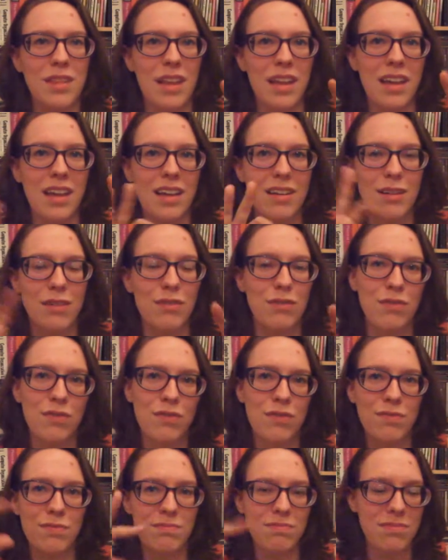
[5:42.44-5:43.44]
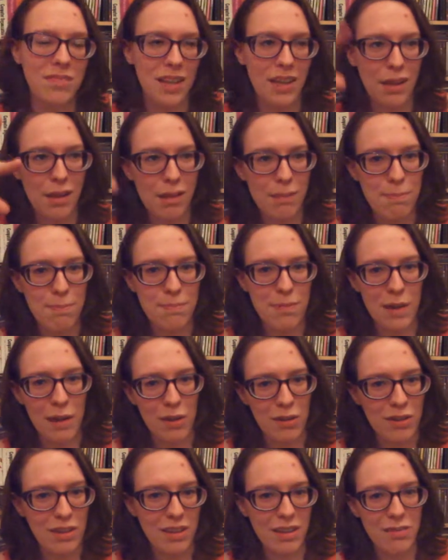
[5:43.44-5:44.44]
like
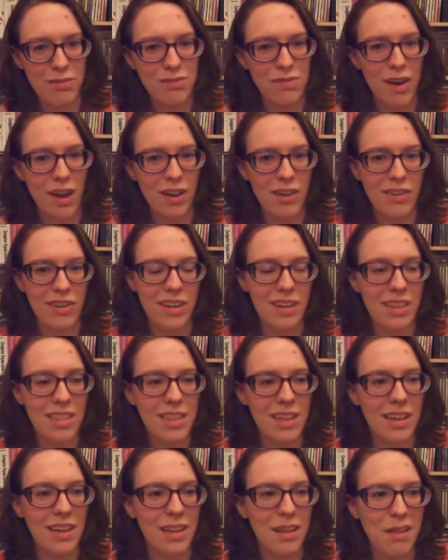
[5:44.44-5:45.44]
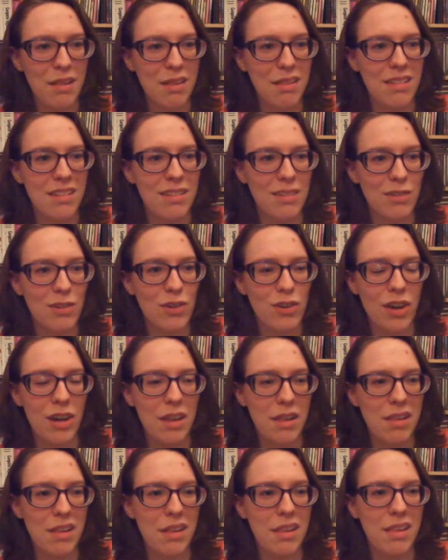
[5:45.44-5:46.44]
sparkly, fiery things and
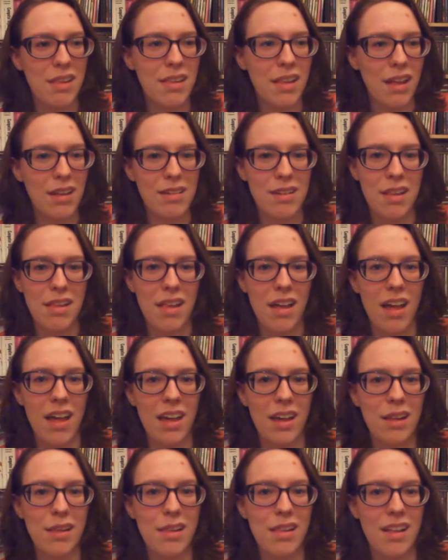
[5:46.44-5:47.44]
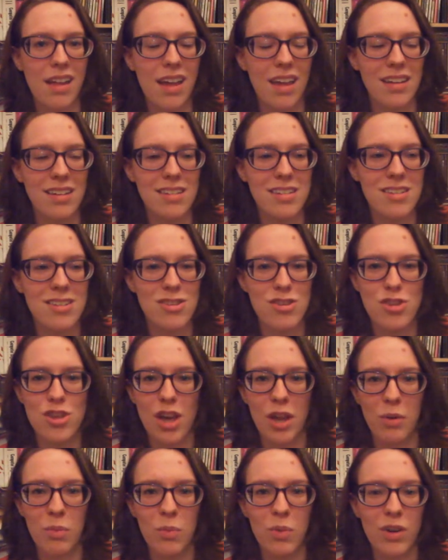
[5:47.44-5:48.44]
crazy set designs and
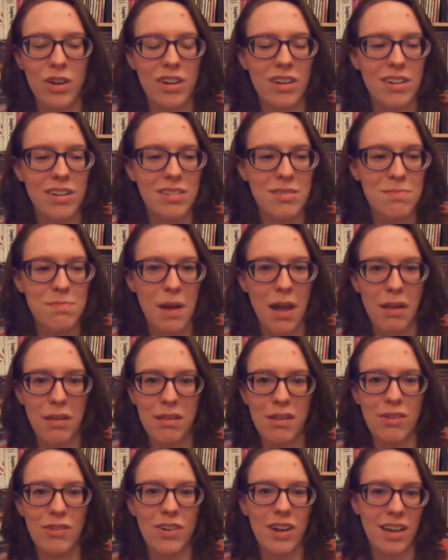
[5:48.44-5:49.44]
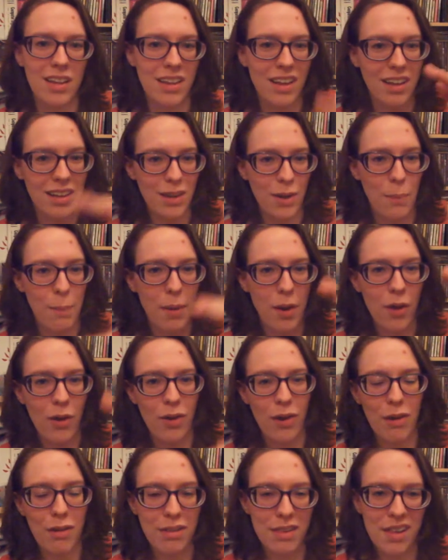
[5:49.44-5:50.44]
Jedward bouncing around like little
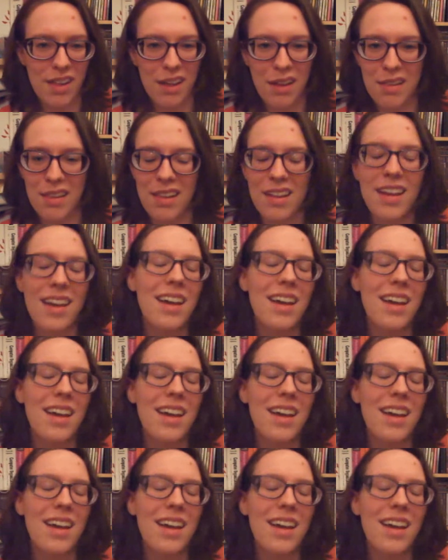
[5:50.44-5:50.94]
pogo sticks.